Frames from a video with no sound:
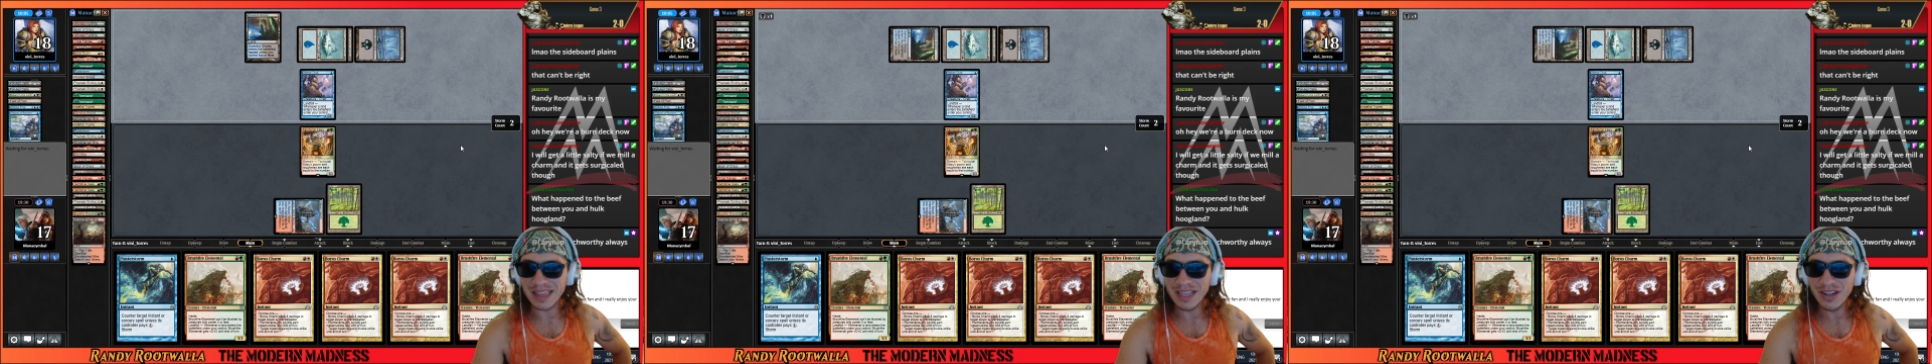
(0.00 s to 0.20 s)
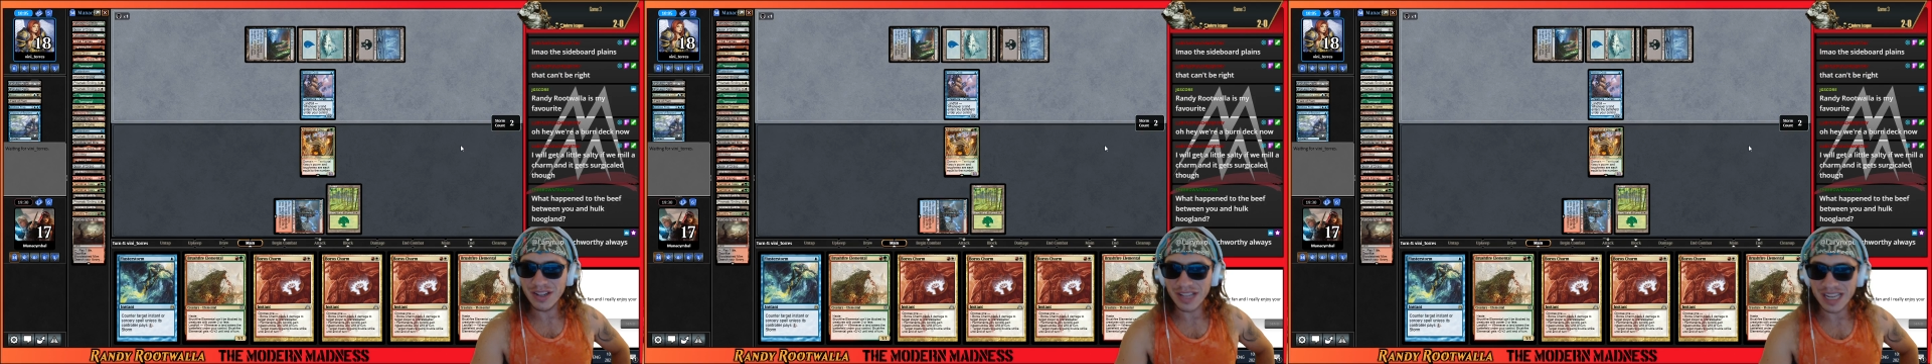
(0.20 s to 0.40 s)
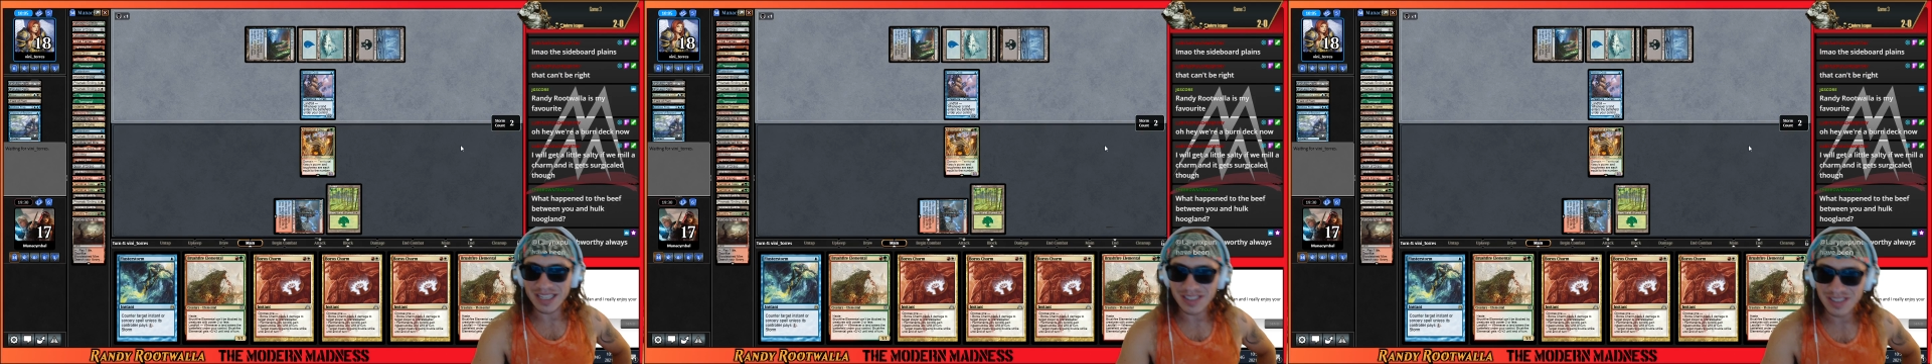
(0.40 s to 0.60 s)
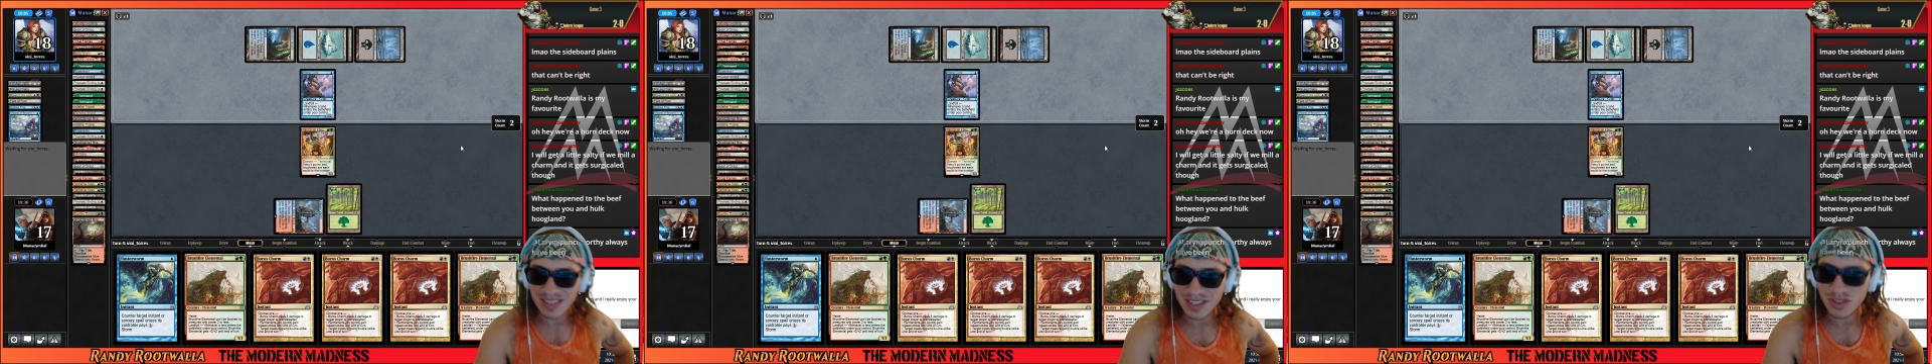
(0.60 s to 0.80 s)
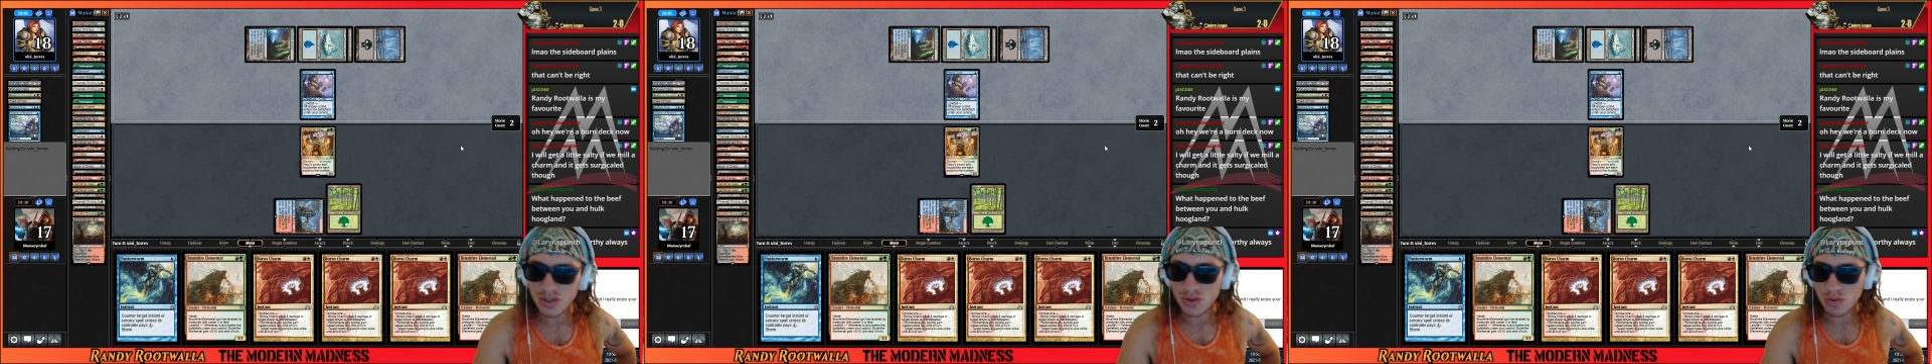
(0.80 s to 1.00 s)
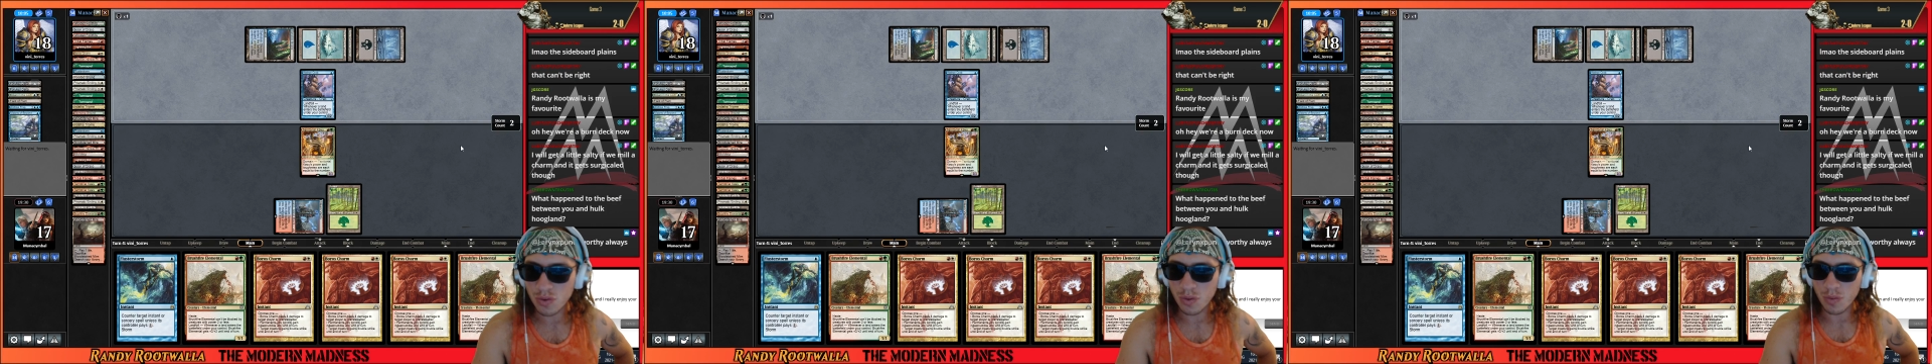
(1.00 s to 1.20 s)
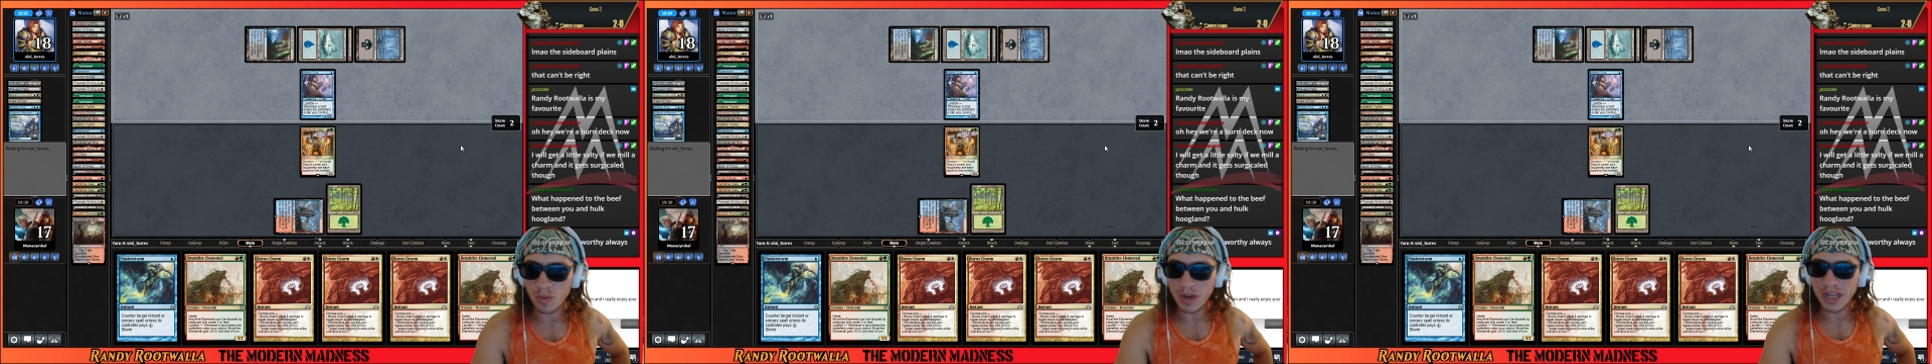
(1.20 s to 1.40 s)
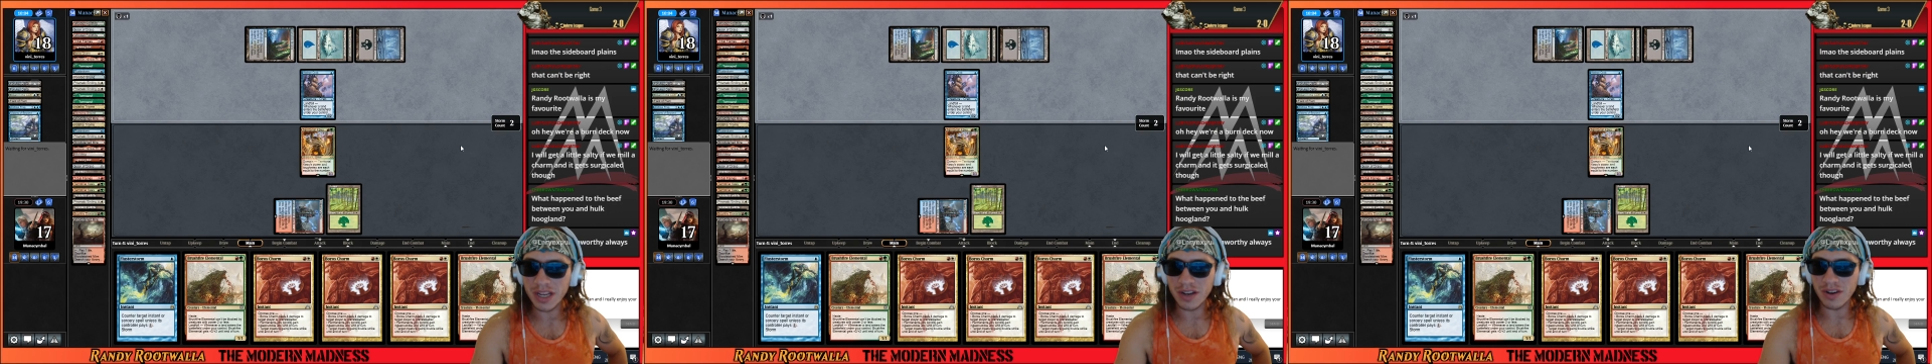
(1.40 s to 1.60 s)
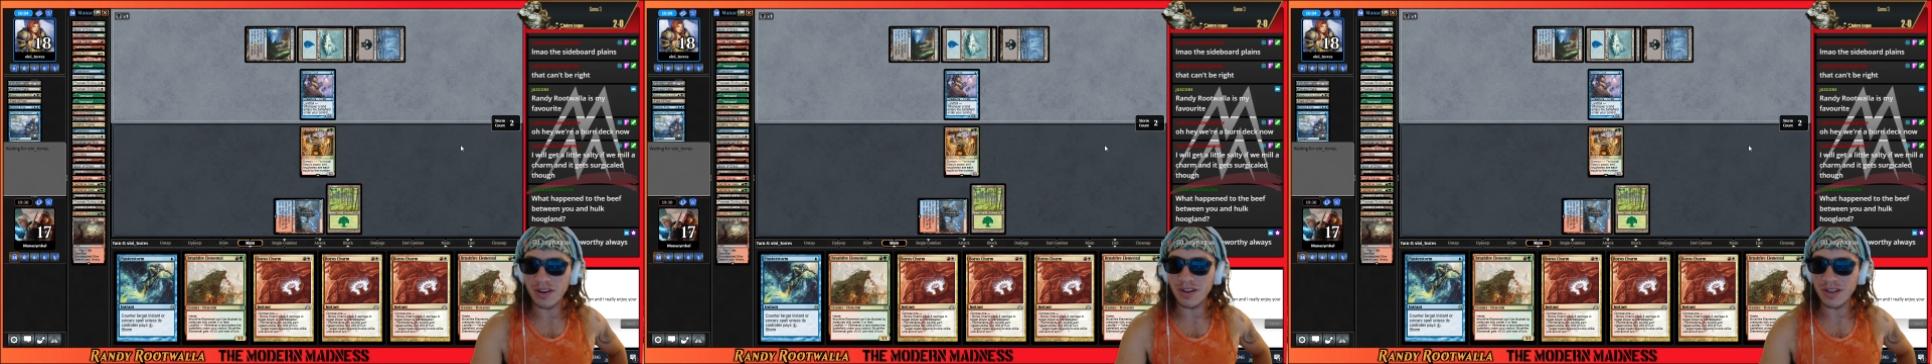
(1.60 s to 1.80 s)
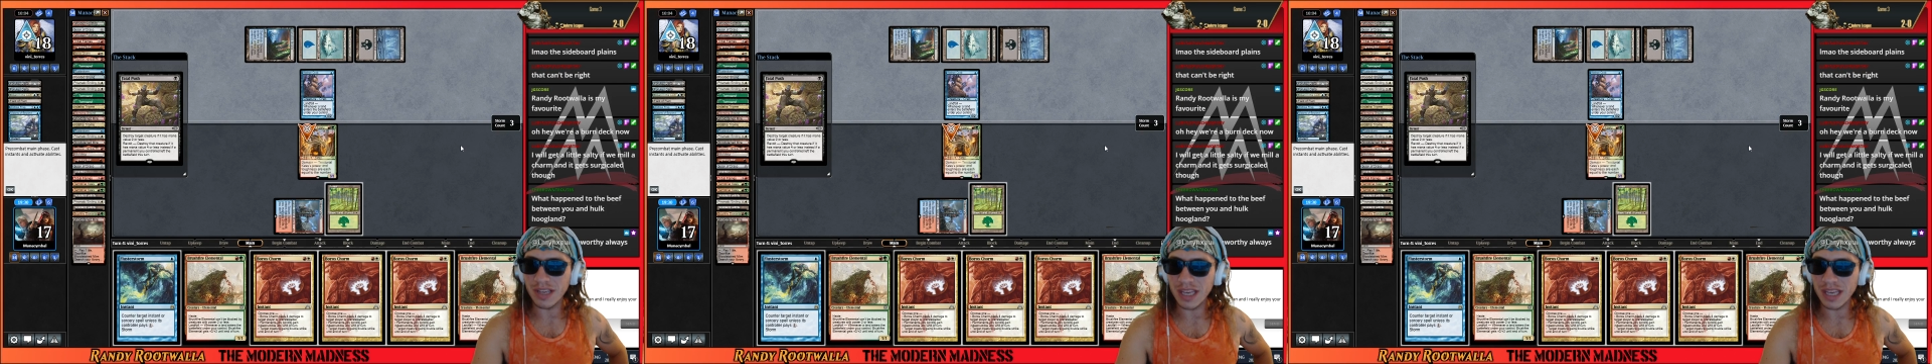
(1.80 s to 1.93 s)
little ancestral recall,